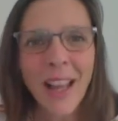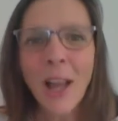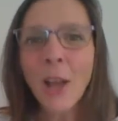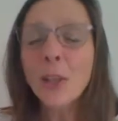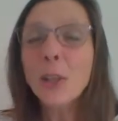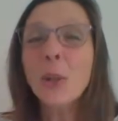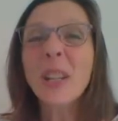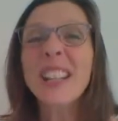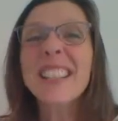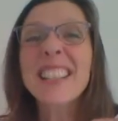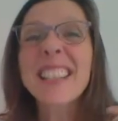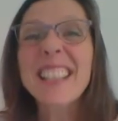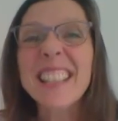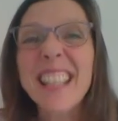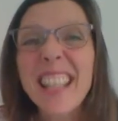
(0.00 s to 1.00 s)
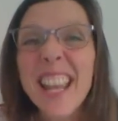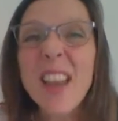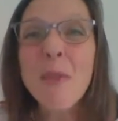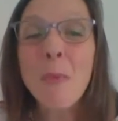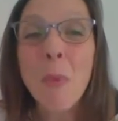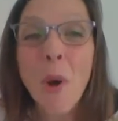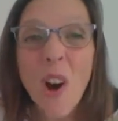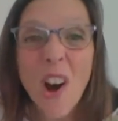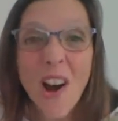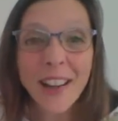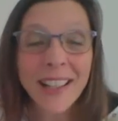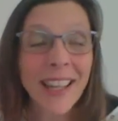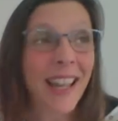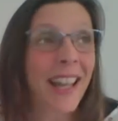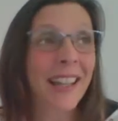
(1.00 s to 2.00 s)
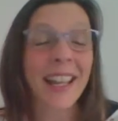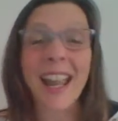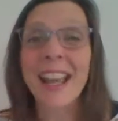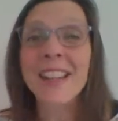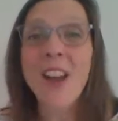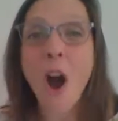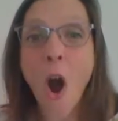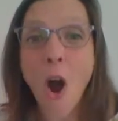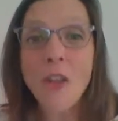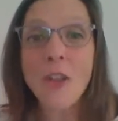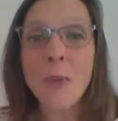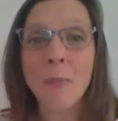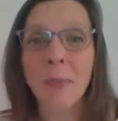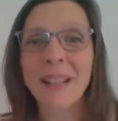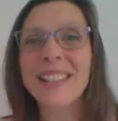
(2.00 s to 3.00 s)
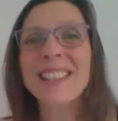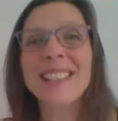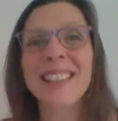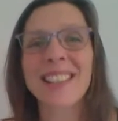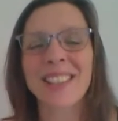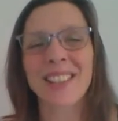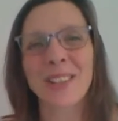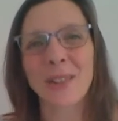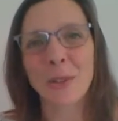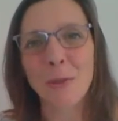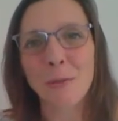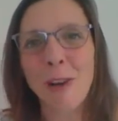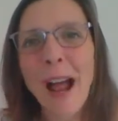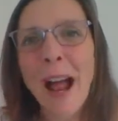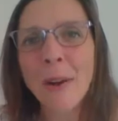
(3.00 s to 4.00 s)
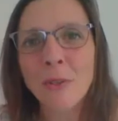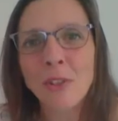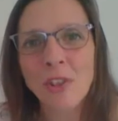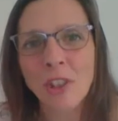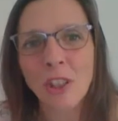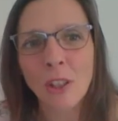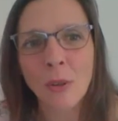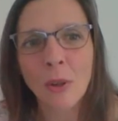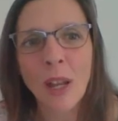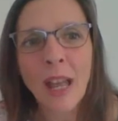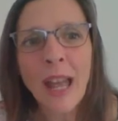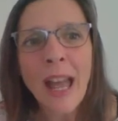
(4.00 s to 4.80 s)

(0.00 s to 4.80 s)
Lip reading: You can see it working in other businesses around you,